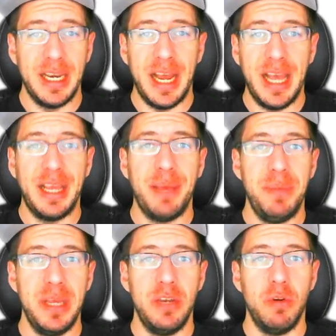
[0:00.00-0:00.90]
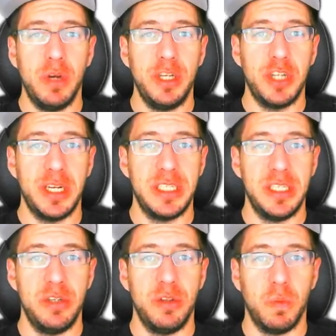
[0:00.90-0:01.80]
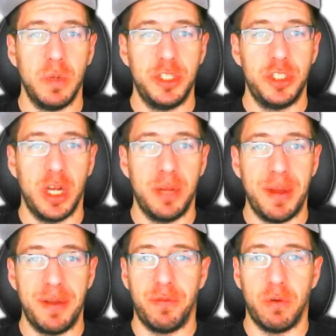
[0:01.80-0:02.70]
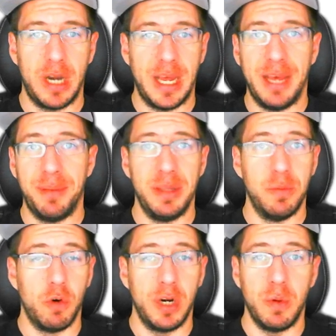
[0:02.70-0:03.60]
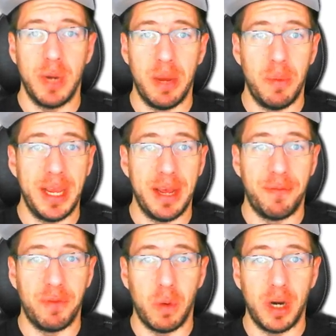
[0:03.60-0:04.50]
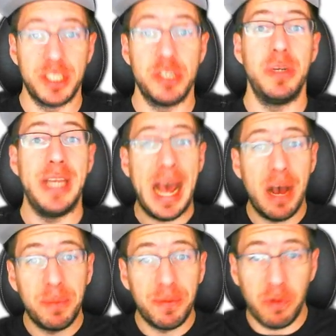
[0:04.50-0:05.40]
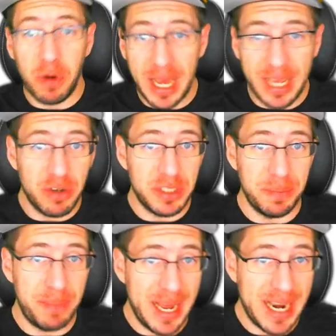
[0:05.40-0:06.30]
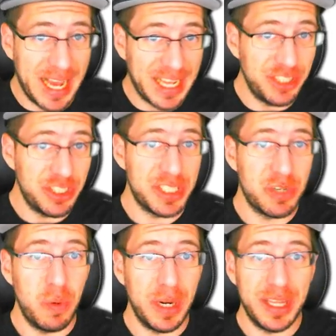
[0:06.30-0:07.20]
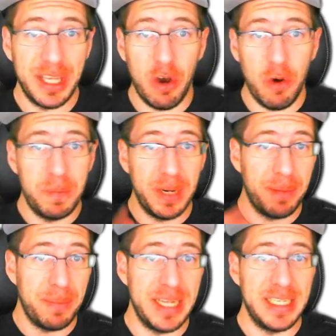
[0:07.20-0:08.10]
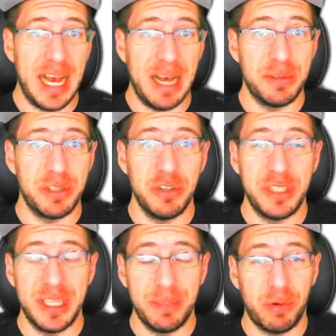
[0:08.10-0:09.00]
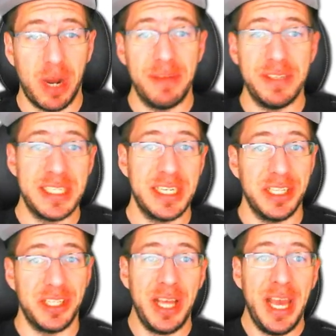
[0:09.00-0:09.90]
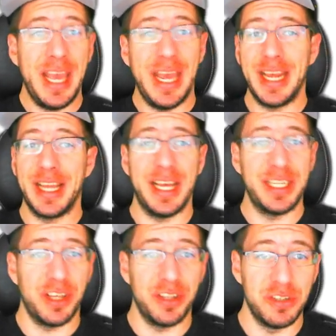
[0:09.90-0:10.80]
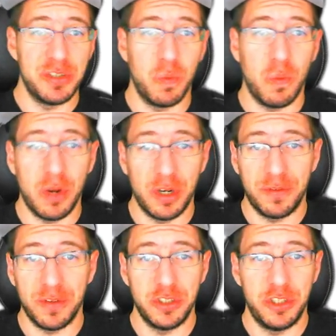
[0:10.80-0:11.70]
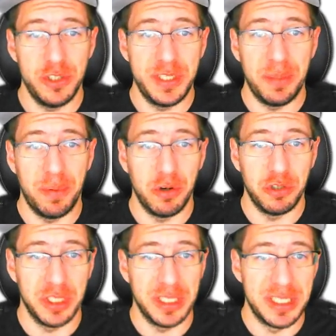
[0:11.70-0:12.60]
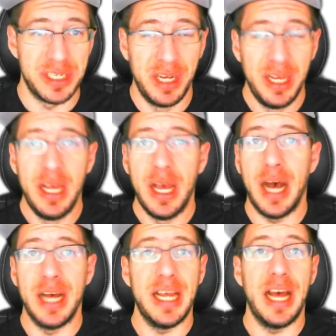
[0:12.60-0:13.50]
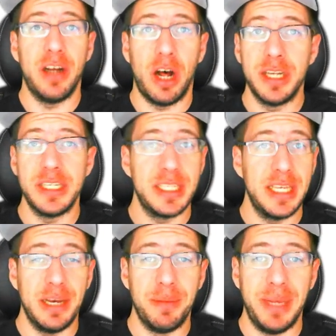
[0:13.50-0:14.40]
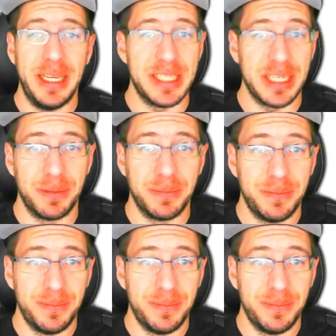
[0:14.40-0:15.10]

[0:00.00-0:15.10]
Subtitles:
It can be annoying trying to do the witch shop at 4 a.m. in the morning when I wake up for work. So now, before I go to bed, I can just quickly open up my tabs, go to the private skill, and collect all those wonderful juicy potions. Honestly, amazing.